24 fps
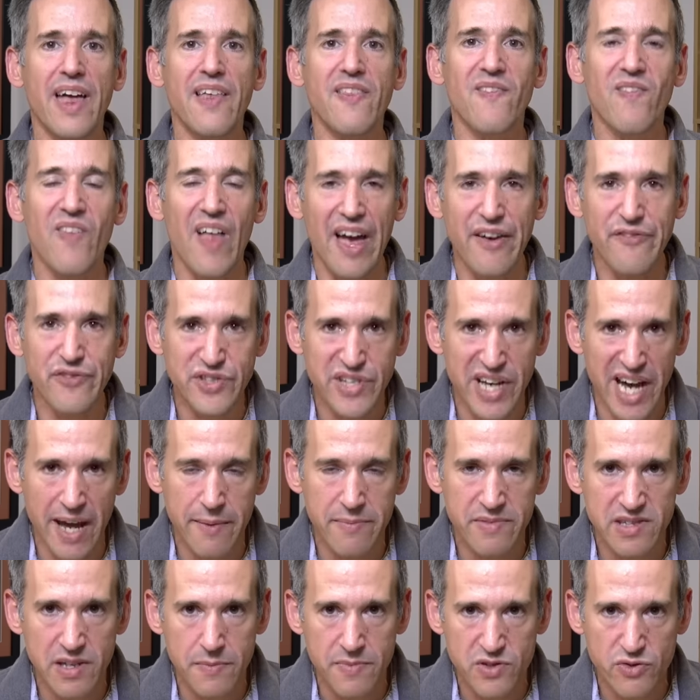and
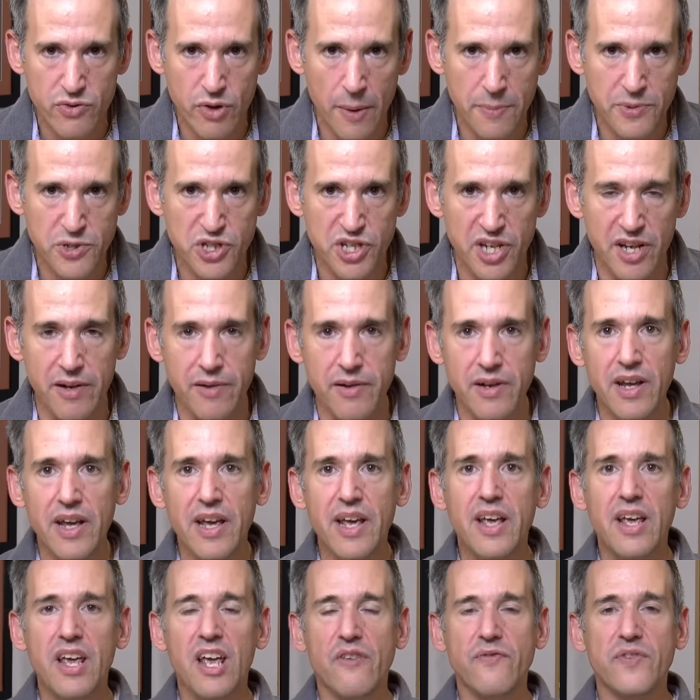lifetime subscription.
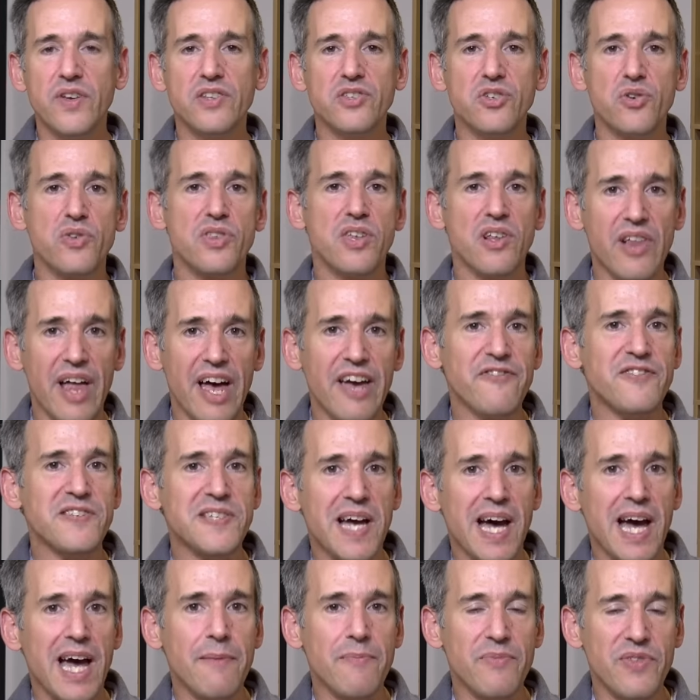If you do the
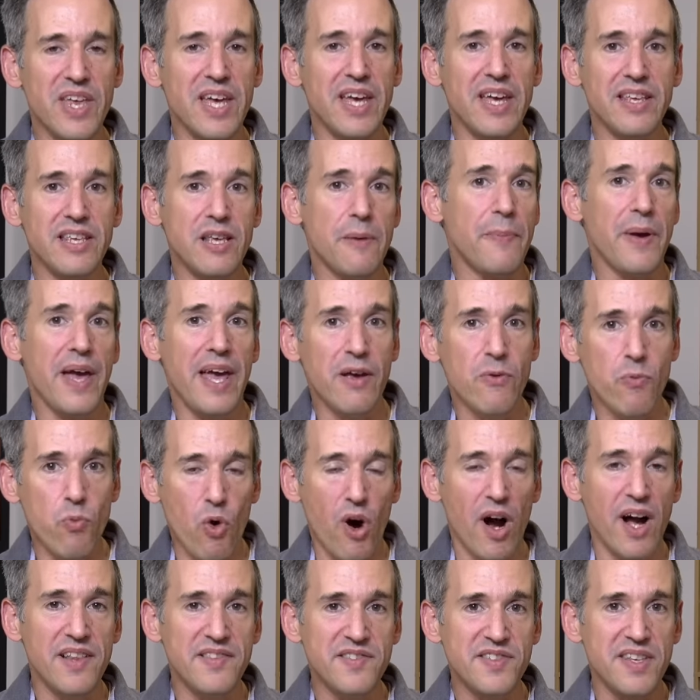lifetime thing, you pay
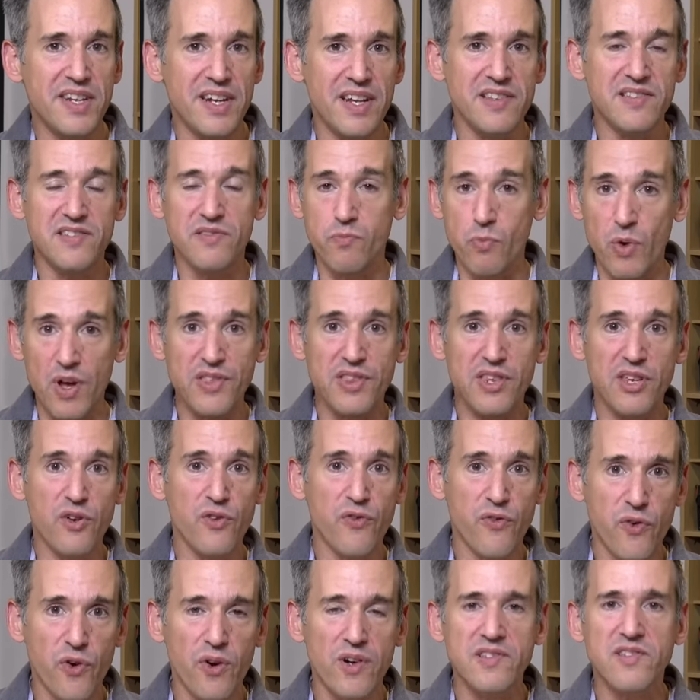once and it's with
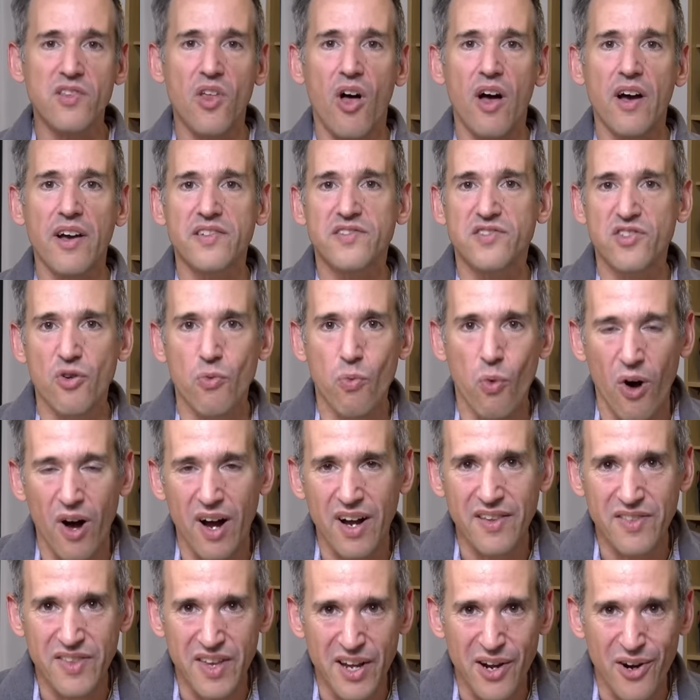you for as long as you
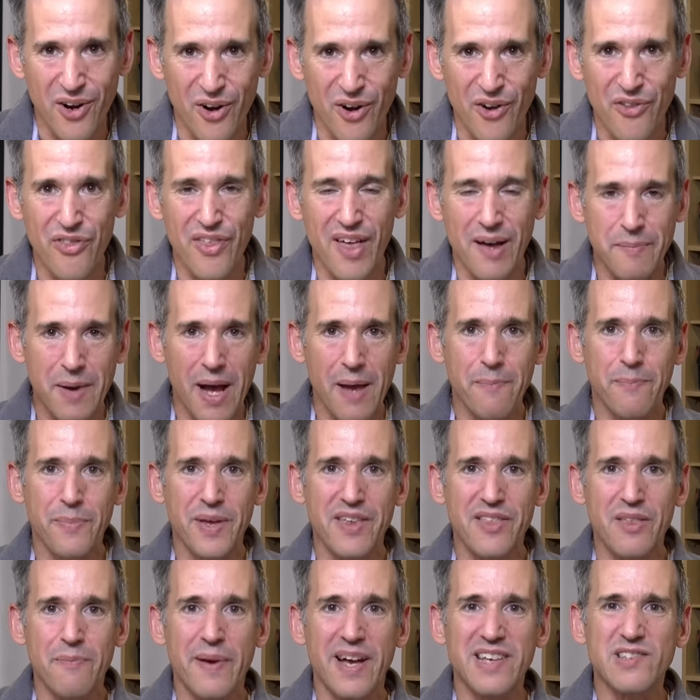walk the earth. That might
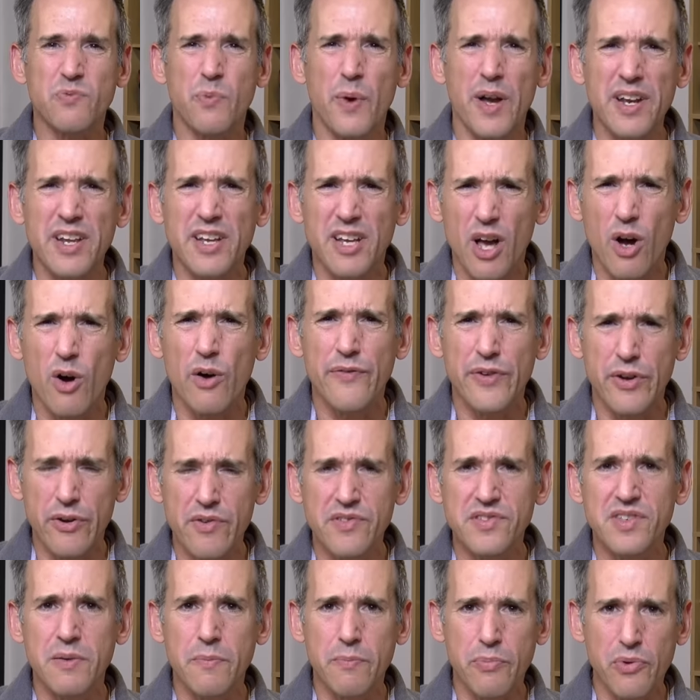be the best way to go if you're
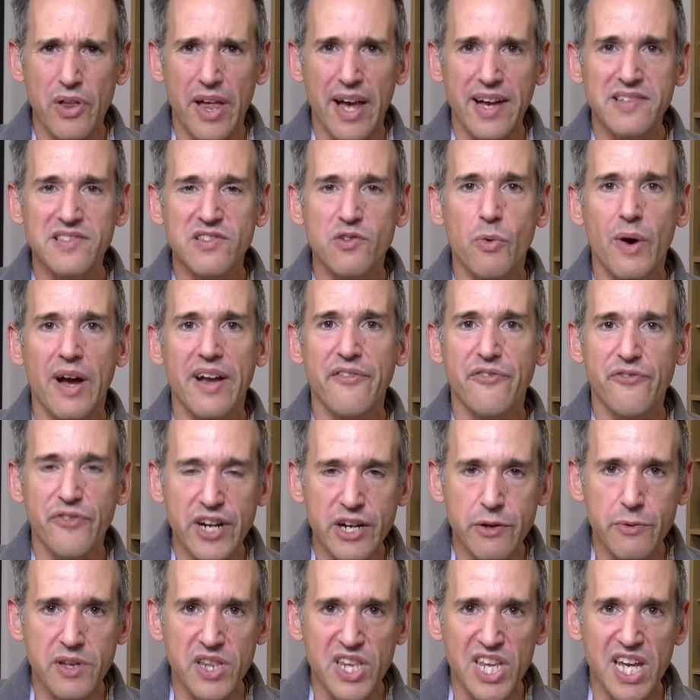using Plex quite
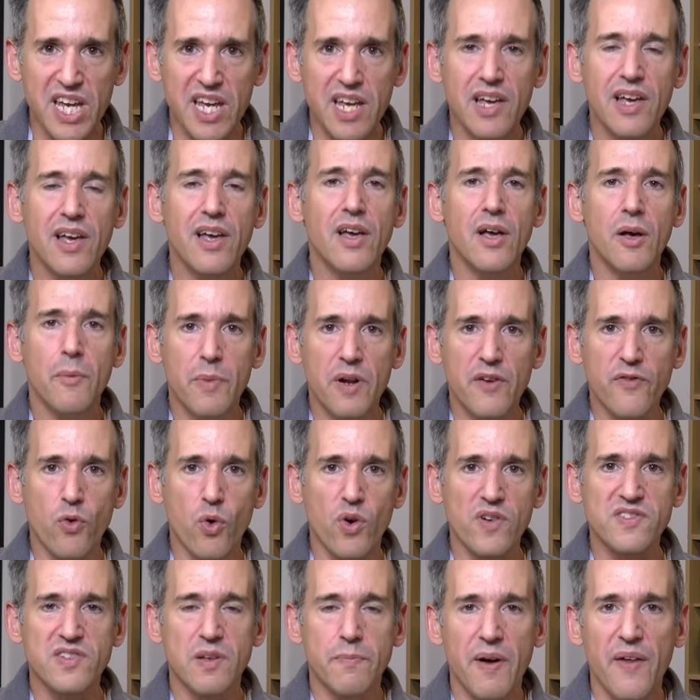frequently. But of
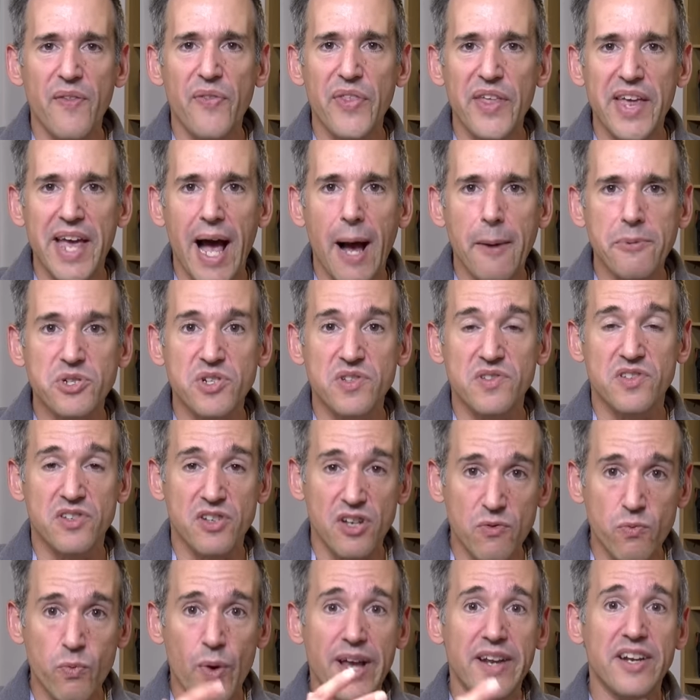course, the monthly option is a
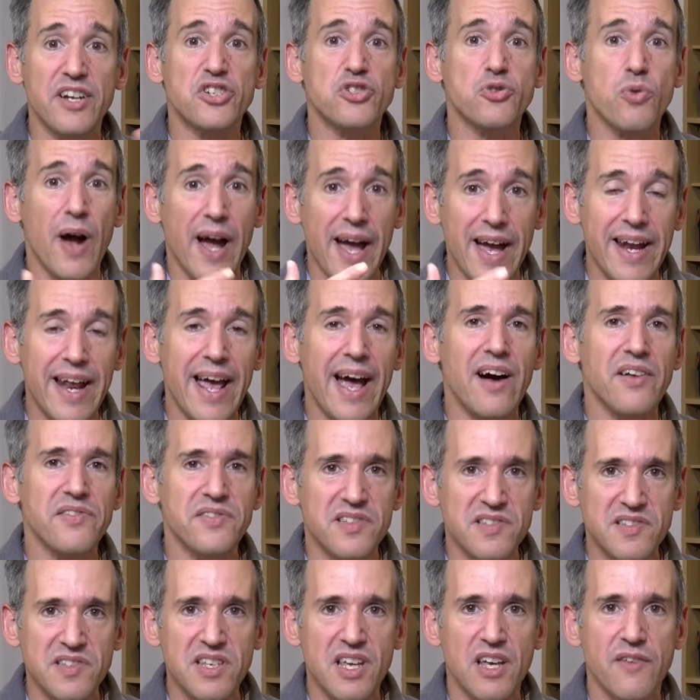good way to try it out
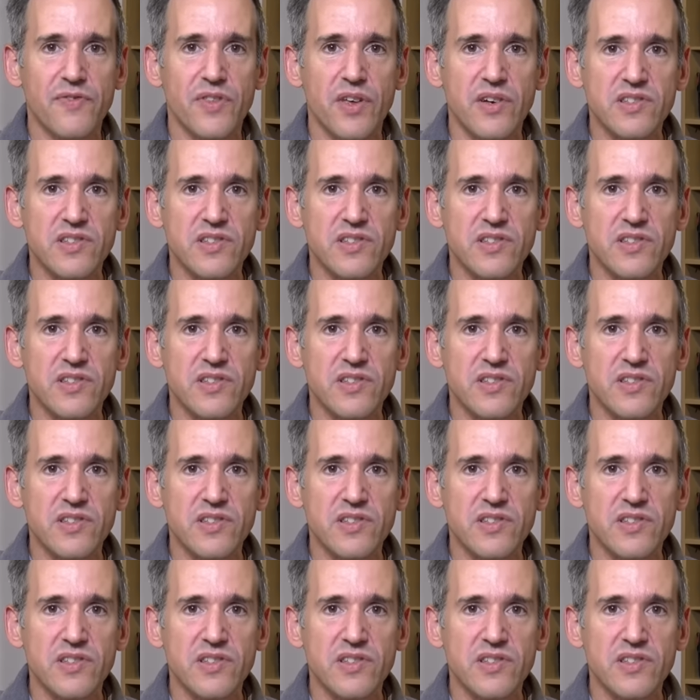to see if